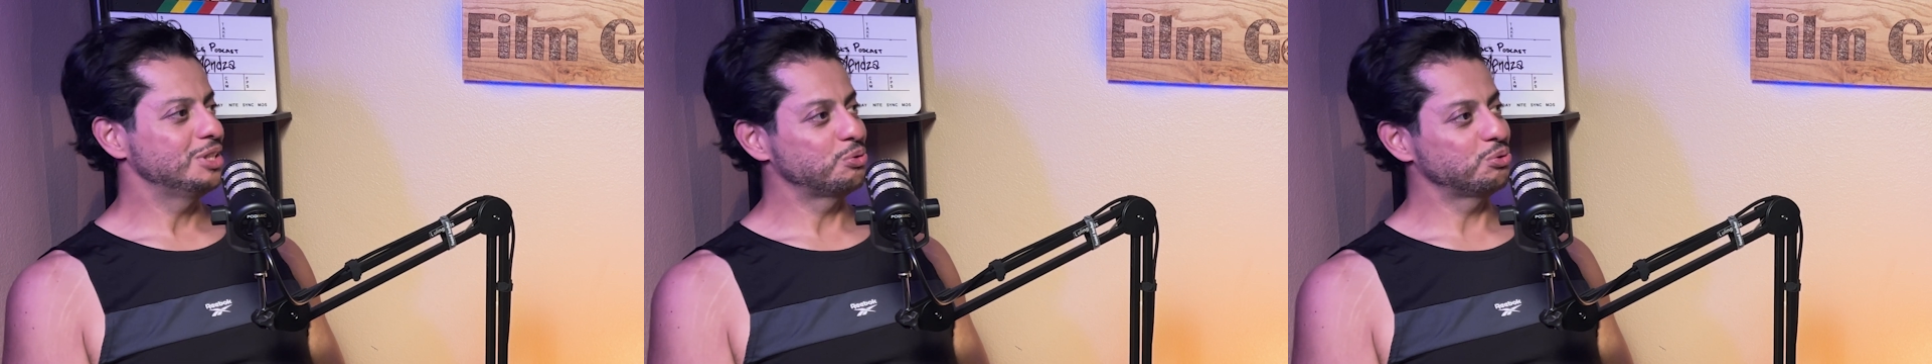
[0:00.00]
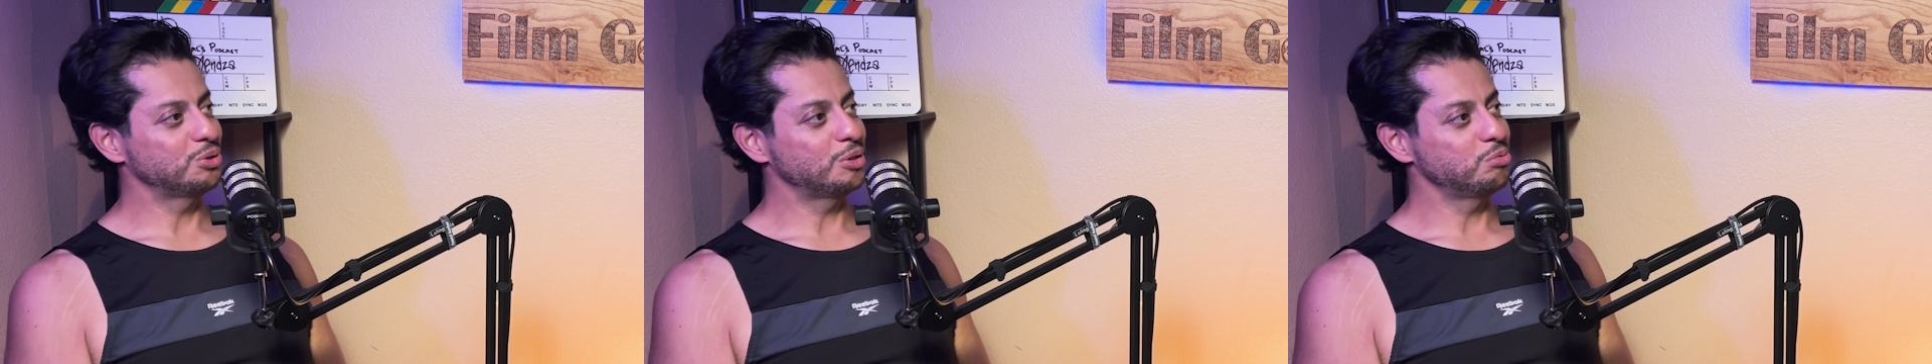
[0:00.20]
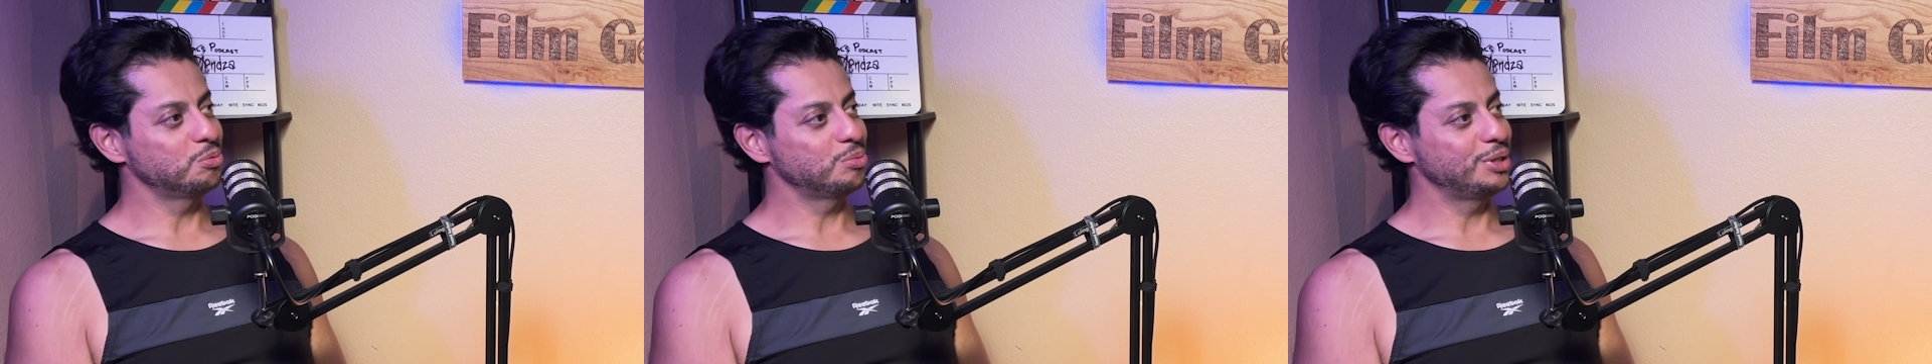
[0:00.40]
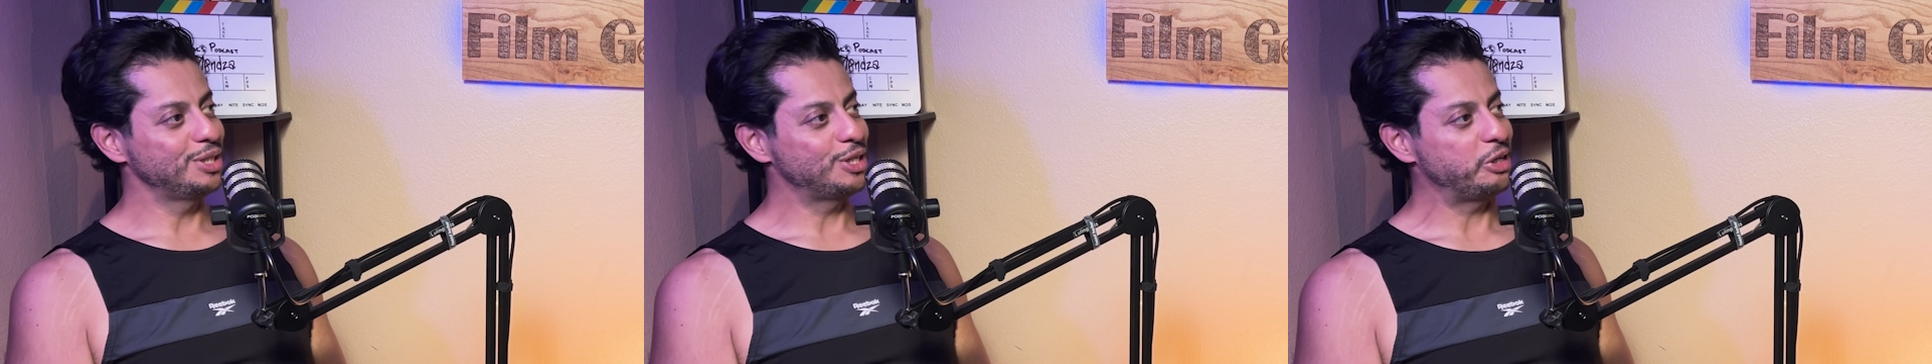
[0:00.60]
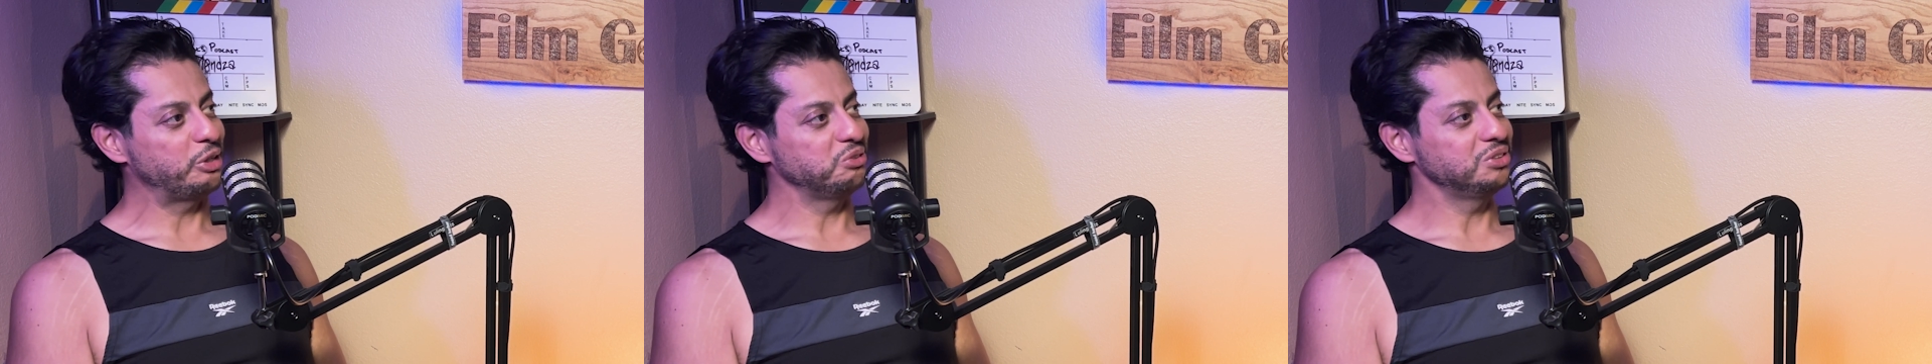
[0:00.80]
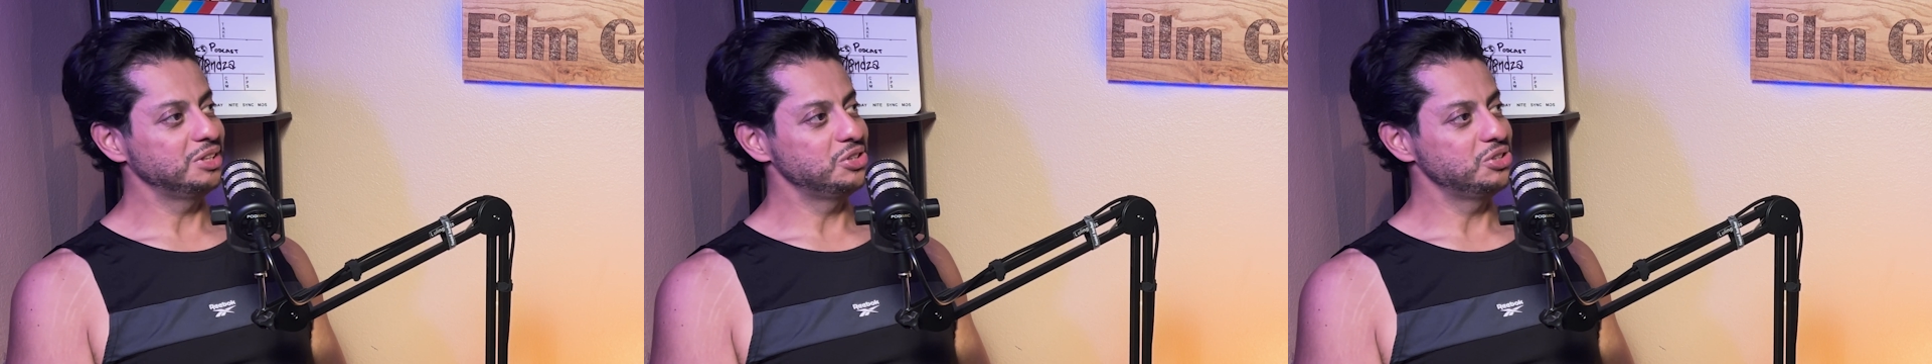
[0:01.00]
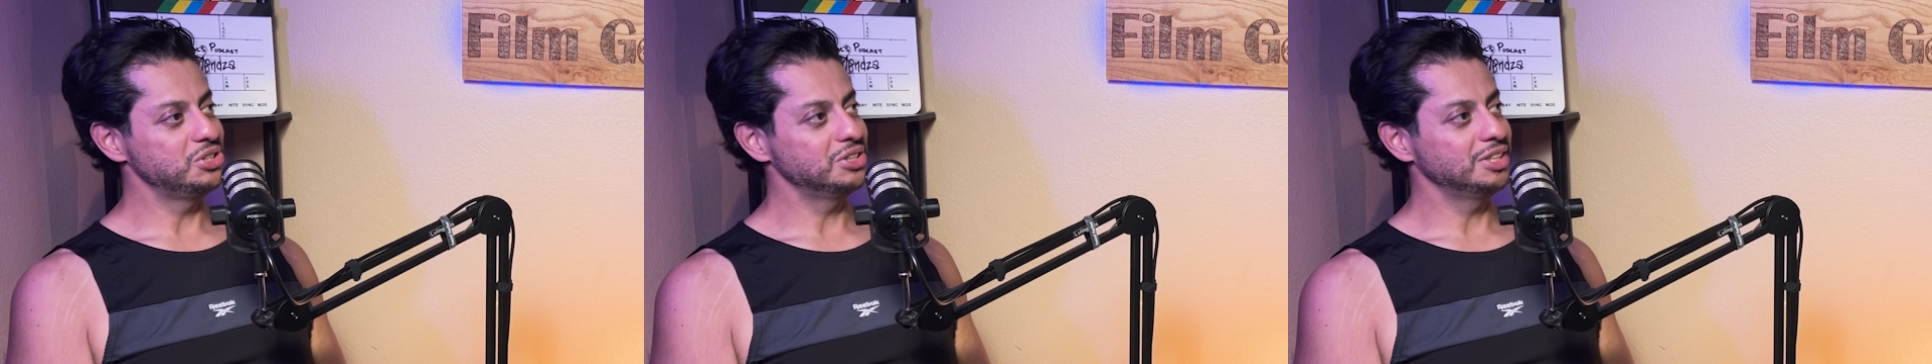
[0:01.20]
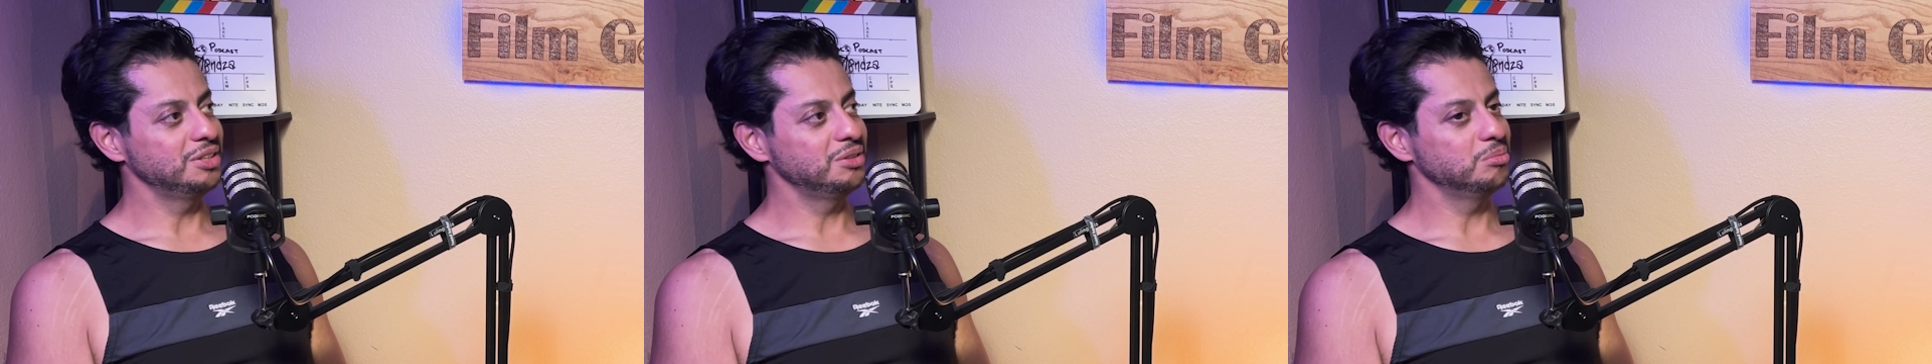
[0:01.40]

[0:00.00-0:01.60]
I was playing a hostage,